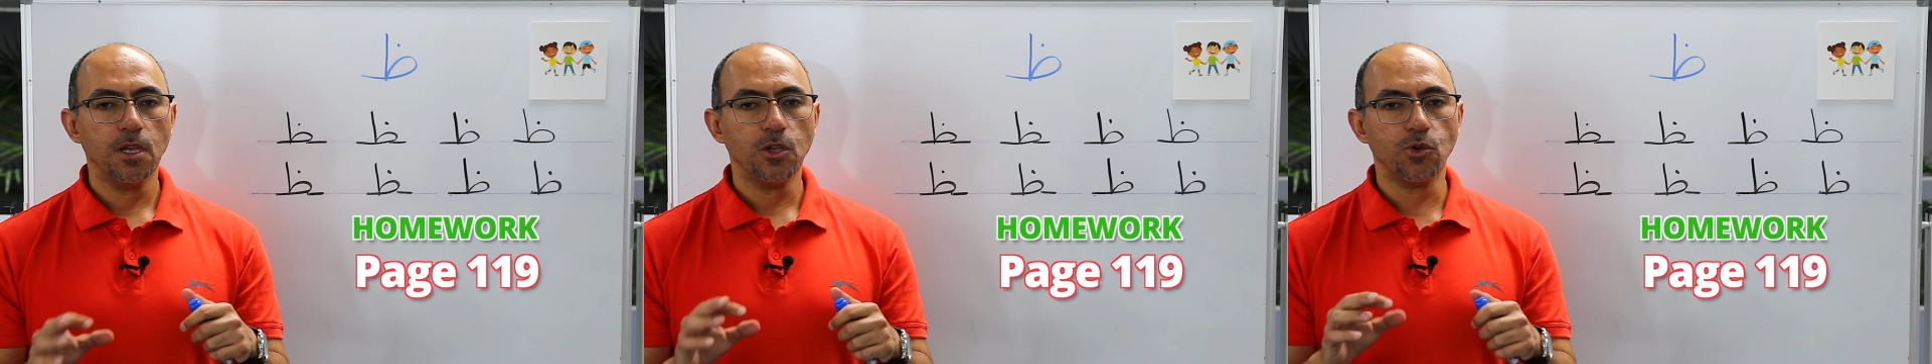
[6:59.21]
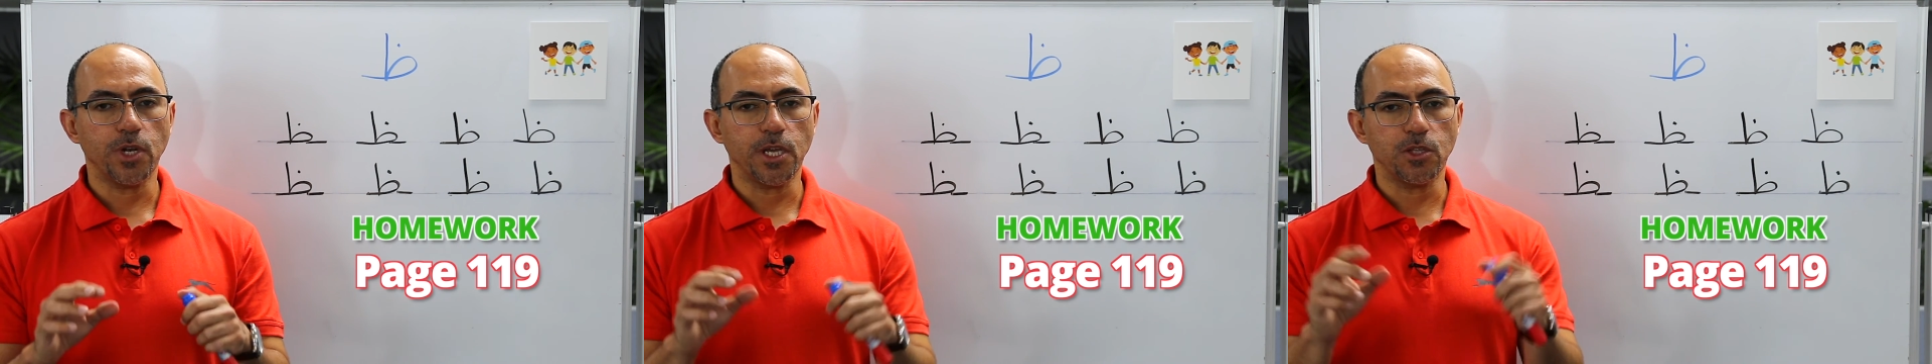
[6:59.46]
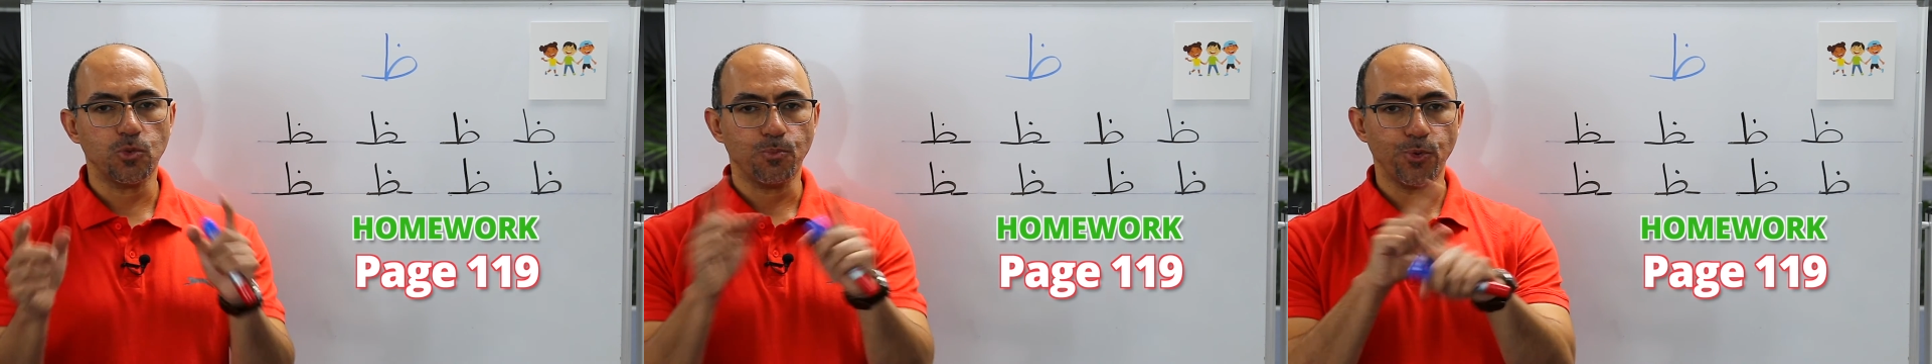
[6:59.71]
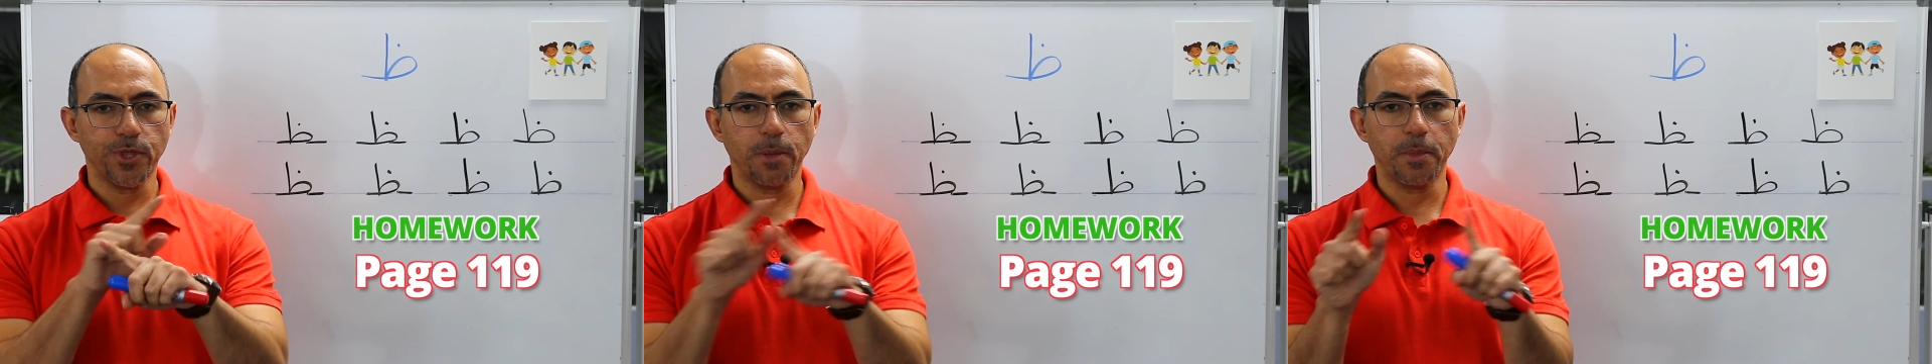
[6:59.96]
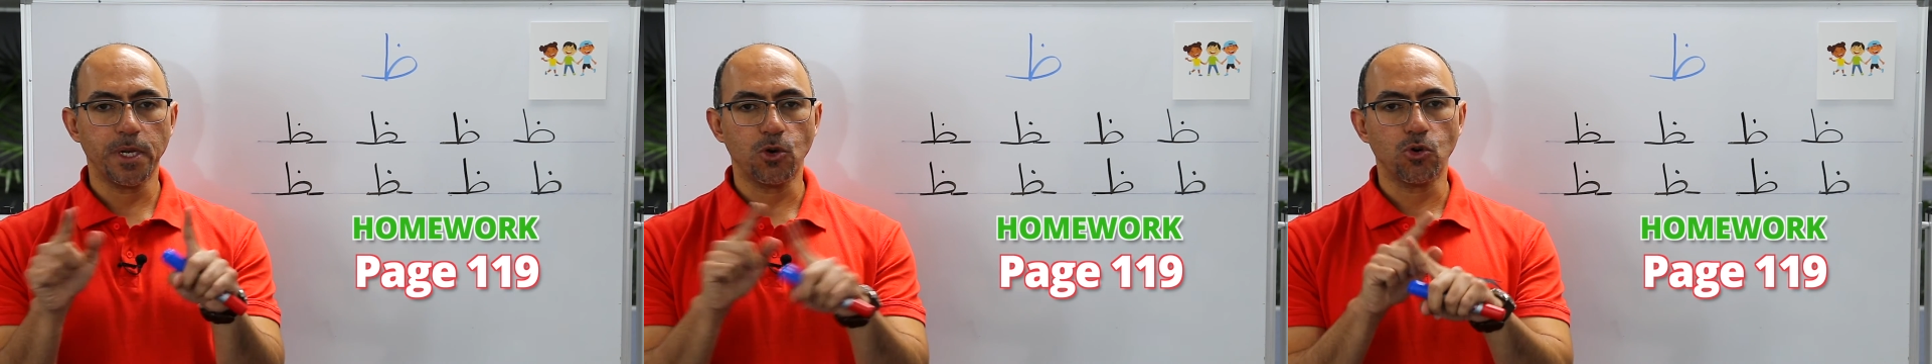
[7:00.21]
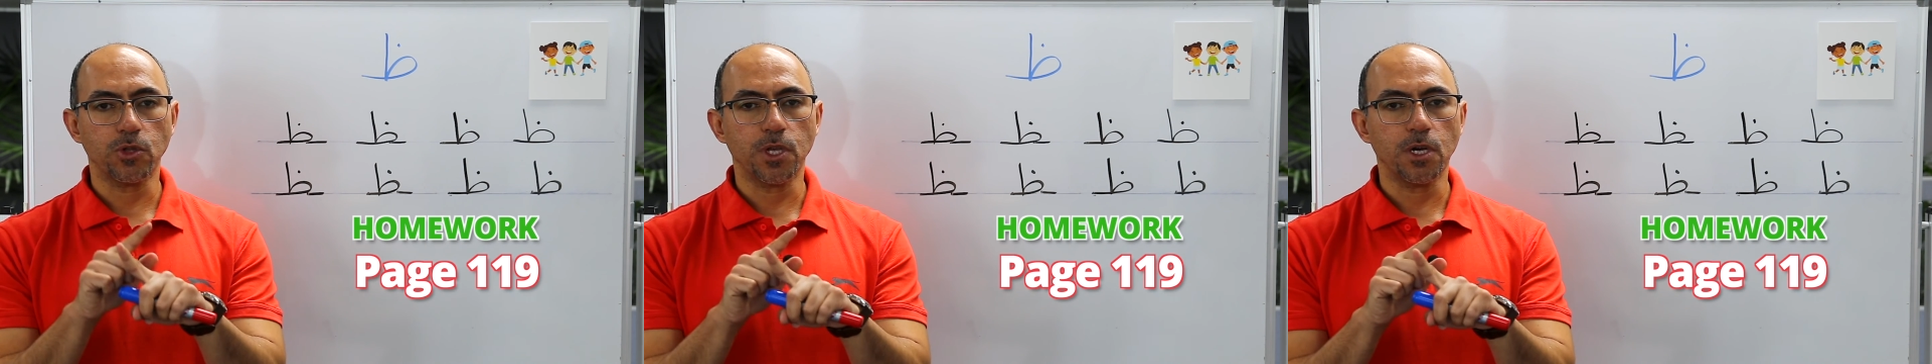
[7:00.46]
You need to put them in
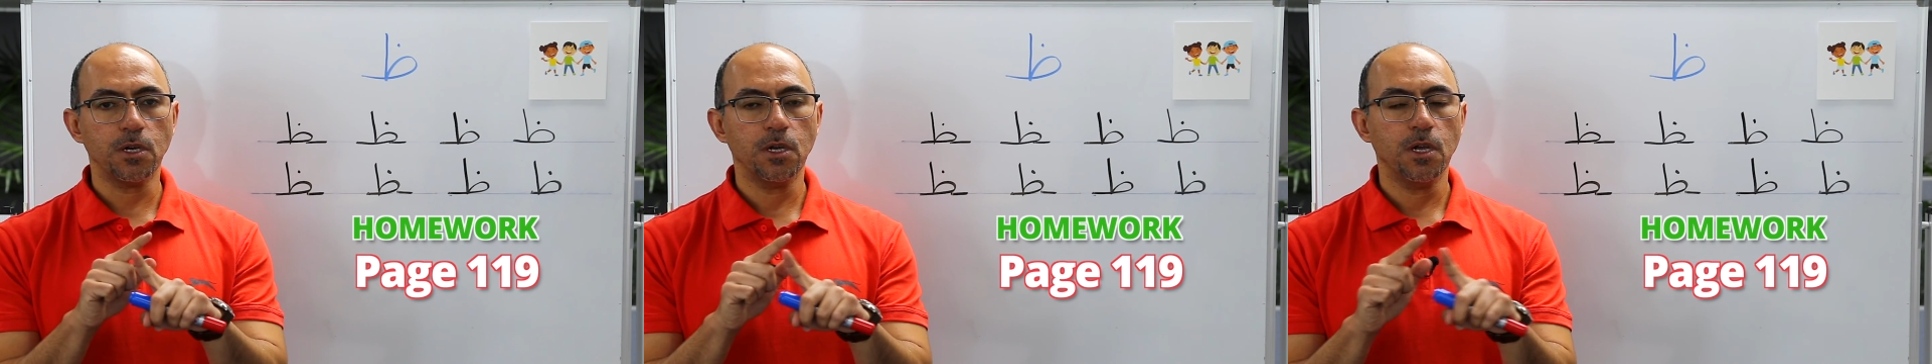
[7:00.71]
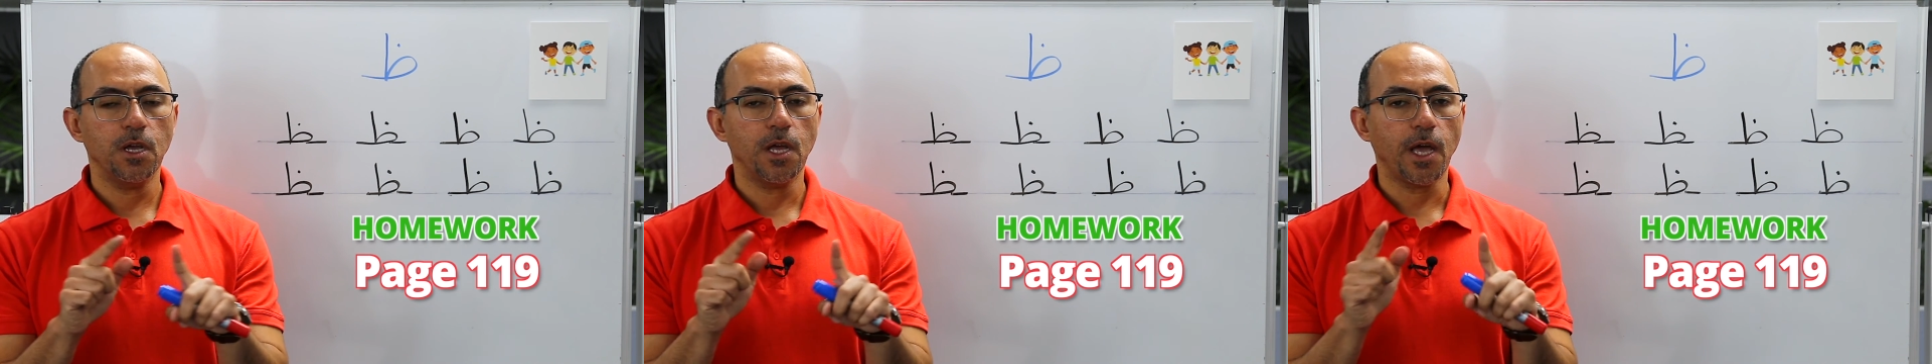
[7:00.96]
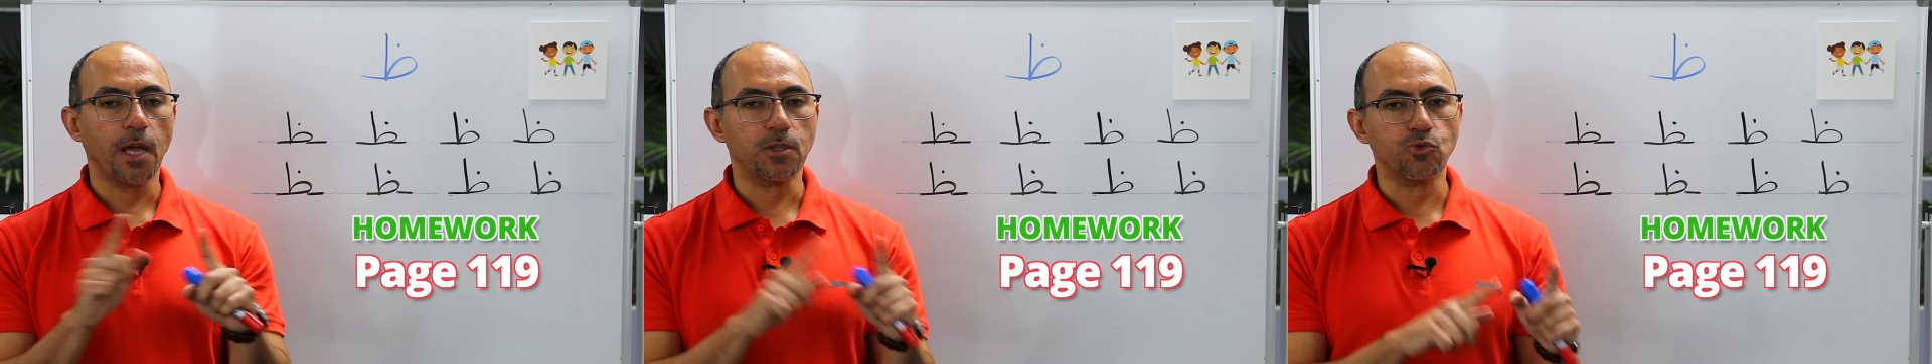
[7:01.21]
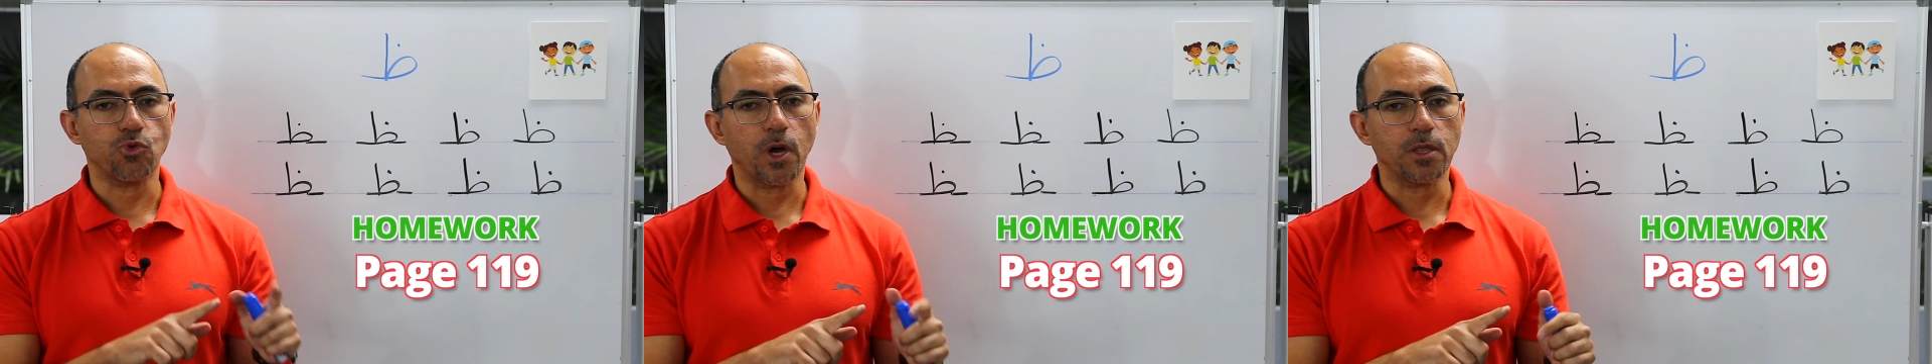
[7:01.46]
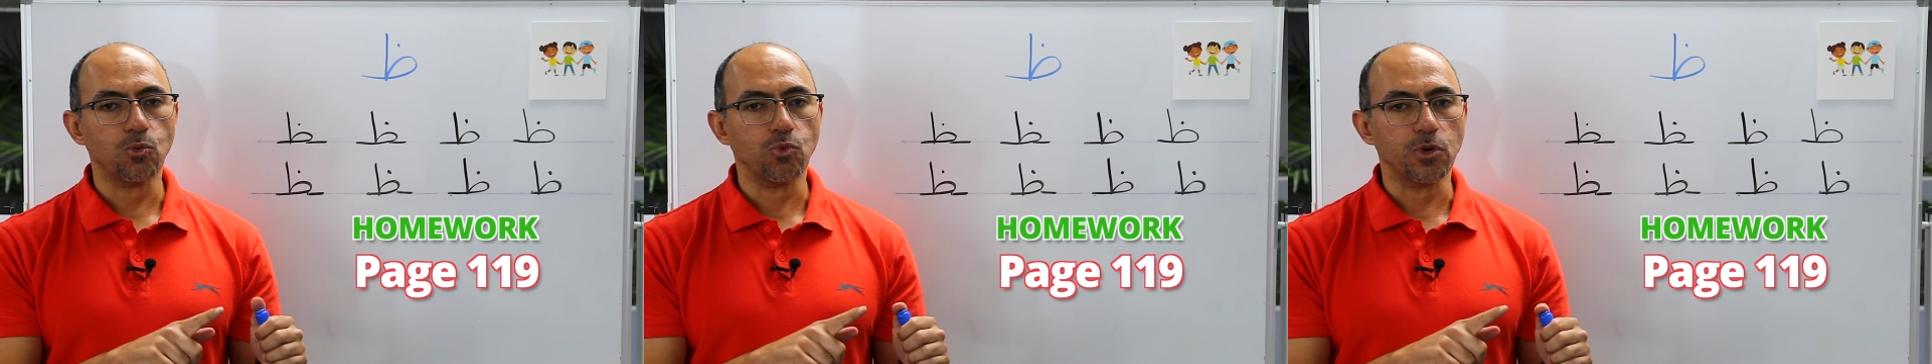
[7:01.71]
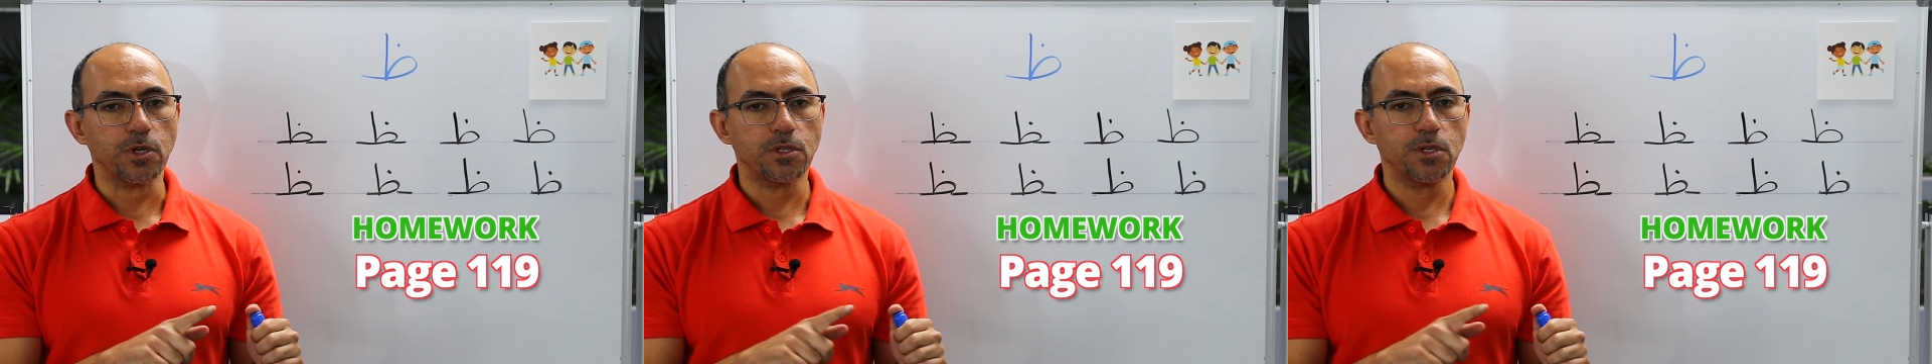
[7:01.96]
order and write the
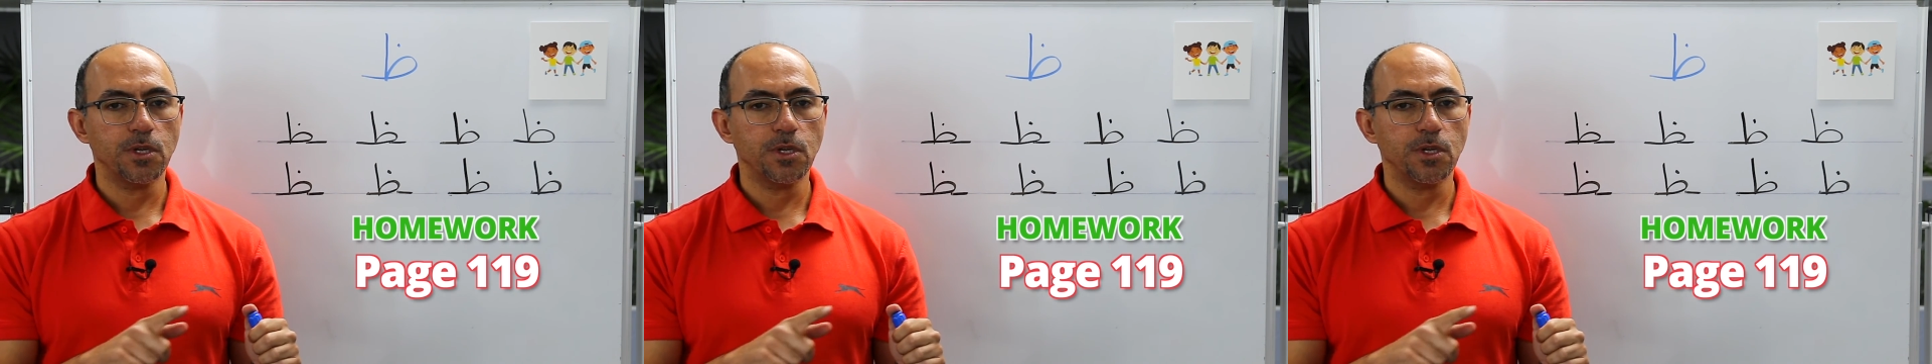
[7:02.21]
word.